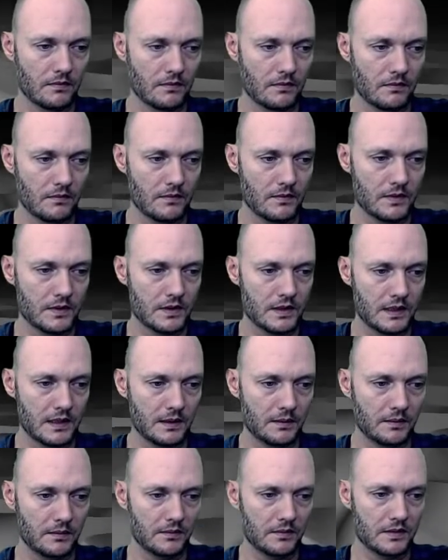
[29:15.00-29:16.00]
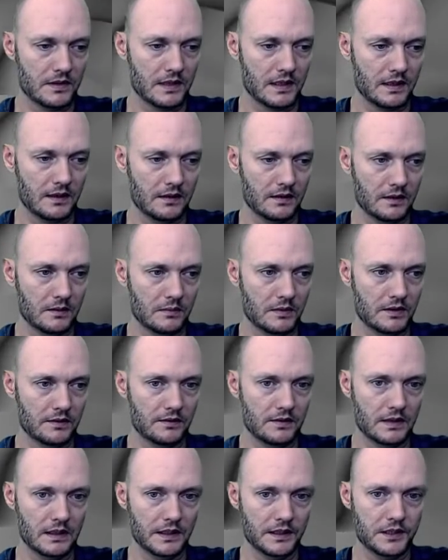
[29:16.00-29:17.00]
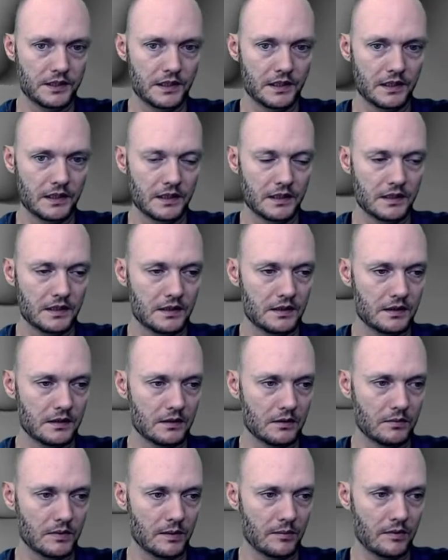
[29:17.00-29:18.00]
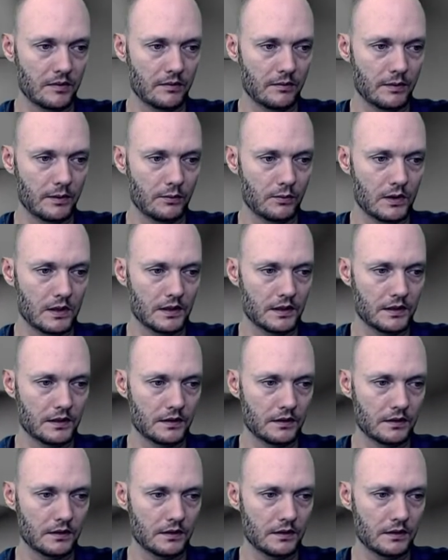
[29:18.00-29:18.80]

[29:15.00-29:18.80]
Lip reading: tiny little bit of glitchiness, so maybe we want to